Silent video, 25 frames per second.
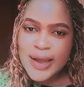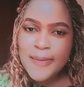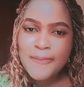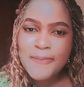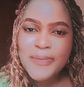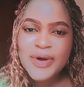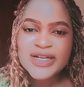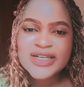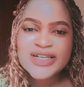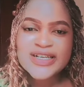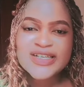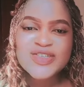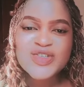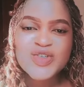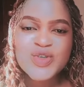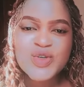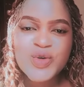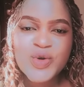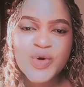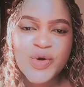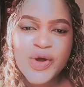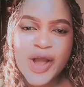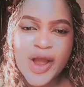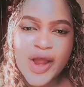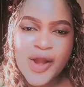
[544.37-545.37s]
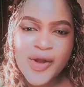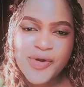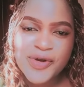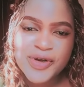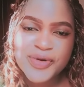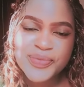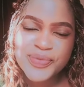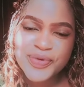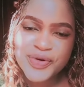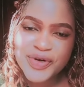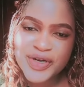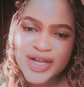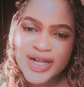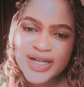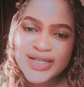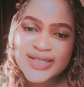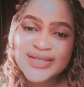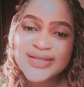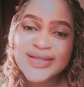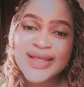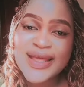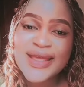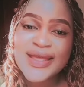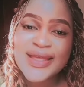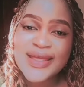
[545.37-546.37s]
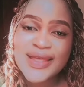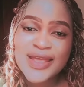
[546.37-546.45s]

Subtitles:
But as you know, carrot products, they